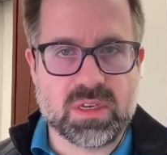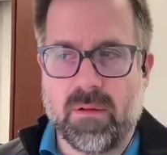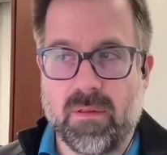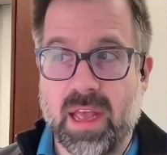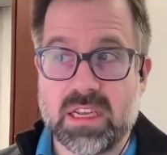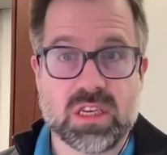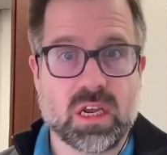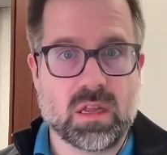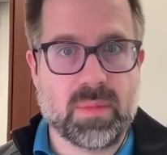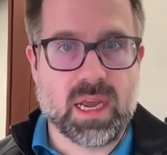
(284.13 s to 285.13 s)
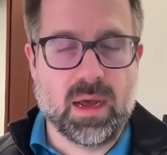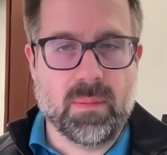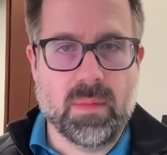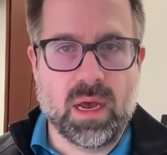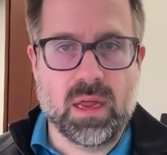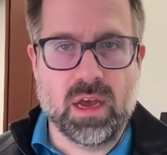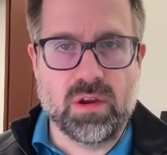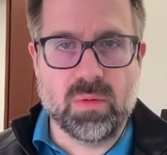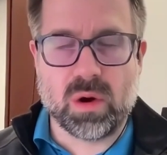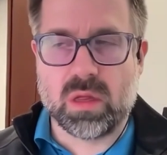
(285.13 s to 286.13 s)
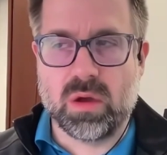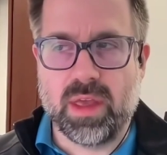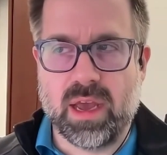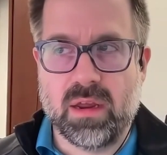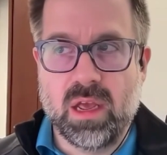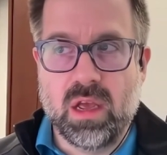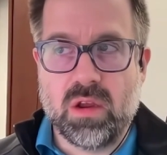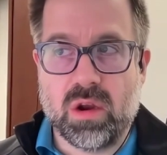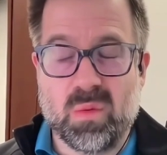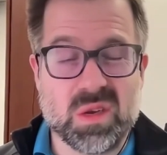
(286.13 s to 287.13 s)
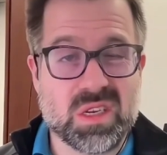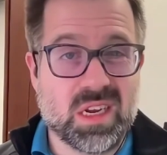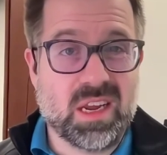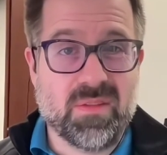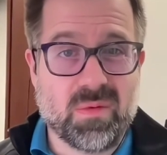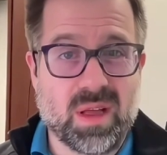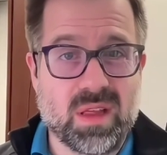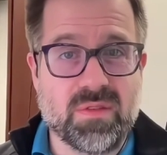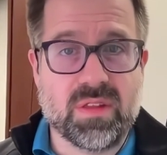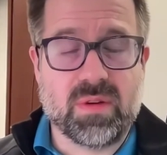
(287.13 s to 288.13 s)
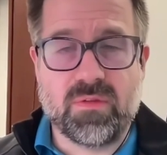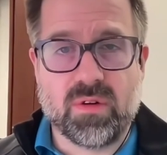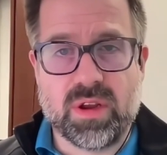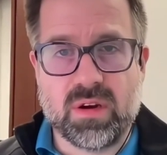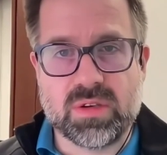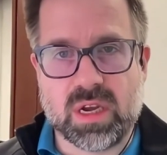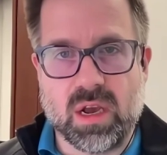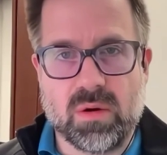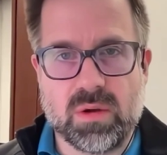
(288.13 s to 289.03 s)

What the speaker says: And that suddenly become a new workload that, you know, wasn't even relevant 3-4 years ago.